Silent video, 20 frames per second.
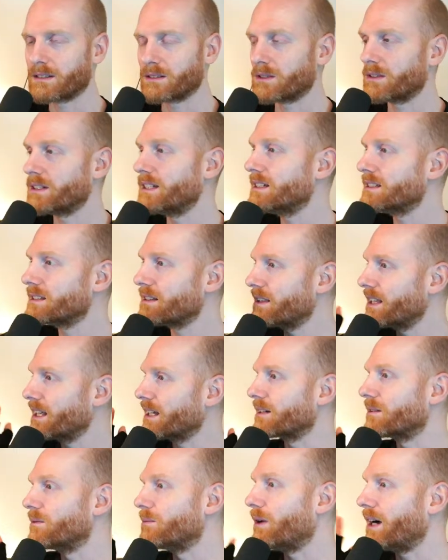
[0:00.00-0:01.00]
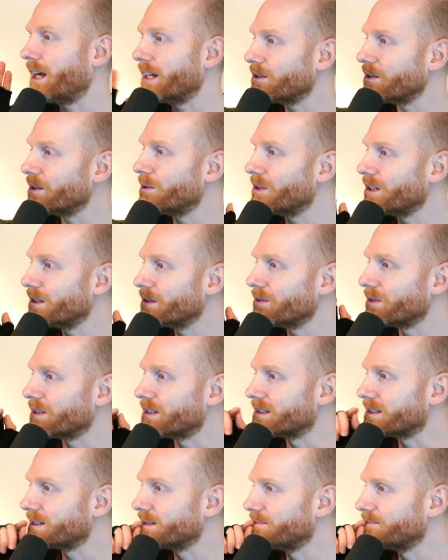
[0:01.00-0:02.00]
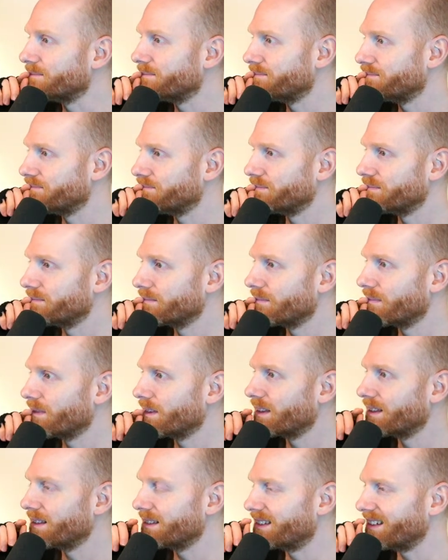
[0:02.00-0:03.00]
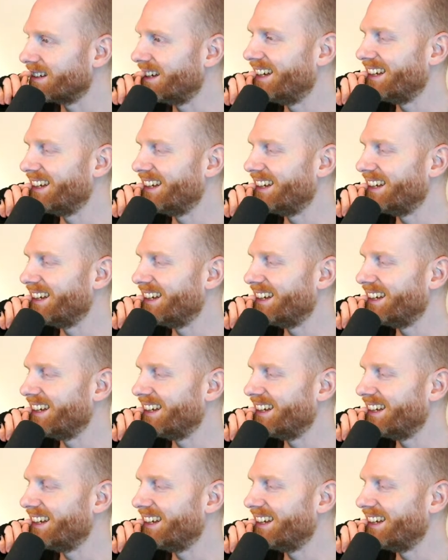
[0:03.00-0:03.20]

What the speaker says: So here's the thing. Why do I want to do this? The